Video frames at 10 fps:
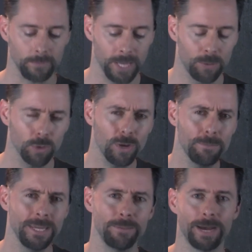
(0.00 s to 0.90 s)
and what do I
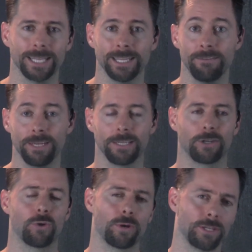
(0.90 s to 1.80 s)
mean by living
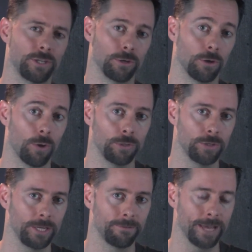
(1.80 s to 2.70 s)
according to your own
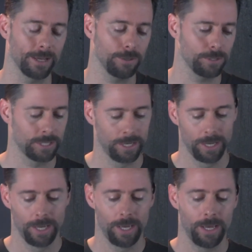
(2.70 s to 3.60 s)
unique values?
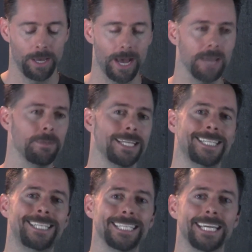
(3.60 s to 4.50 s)
I
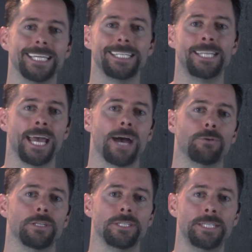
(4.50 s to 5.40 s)
mean digging
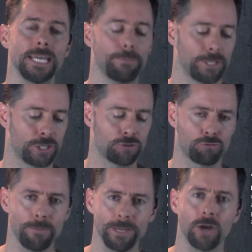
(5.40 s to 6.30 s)
down deep,
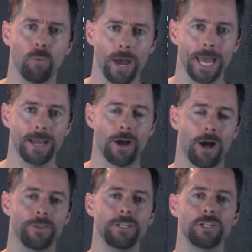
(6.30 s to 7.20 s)
stripping away
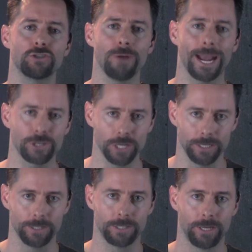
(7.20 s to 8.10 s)
all the
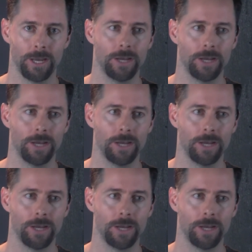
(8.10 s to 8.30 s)
distractions,